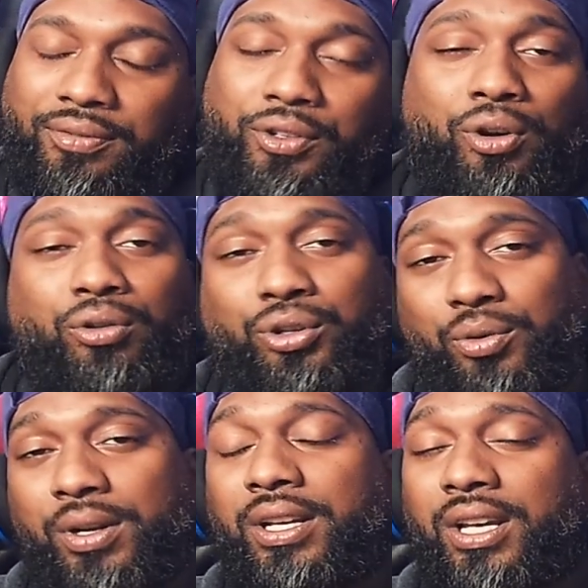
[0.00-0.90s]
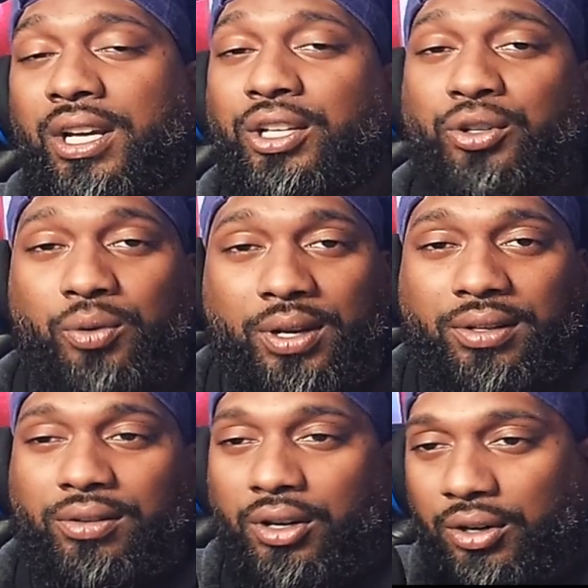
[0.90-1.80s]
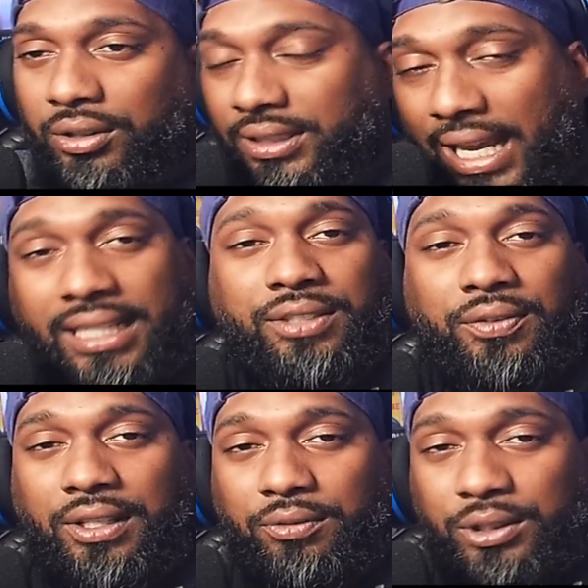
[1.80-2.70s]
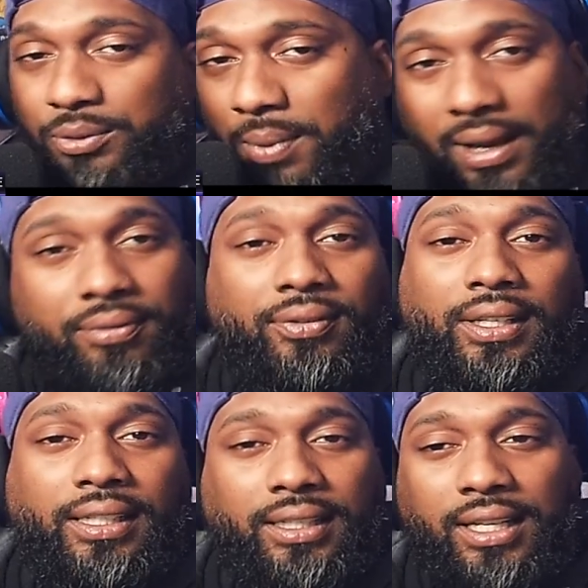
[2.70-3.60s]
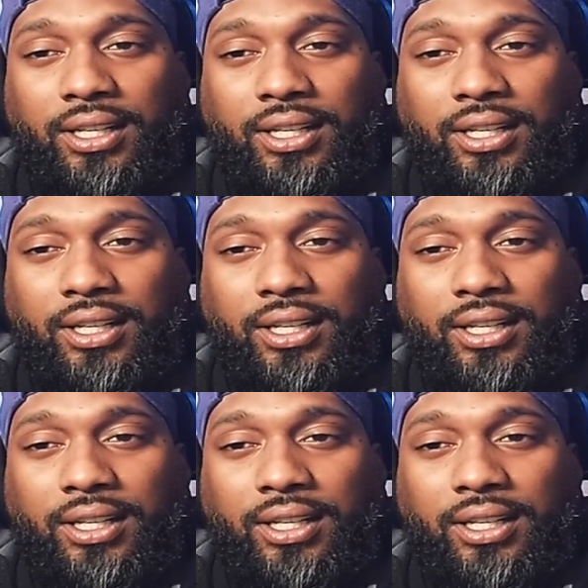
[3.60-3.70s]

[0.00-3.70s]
If you're going to do it tastefully, respectfully,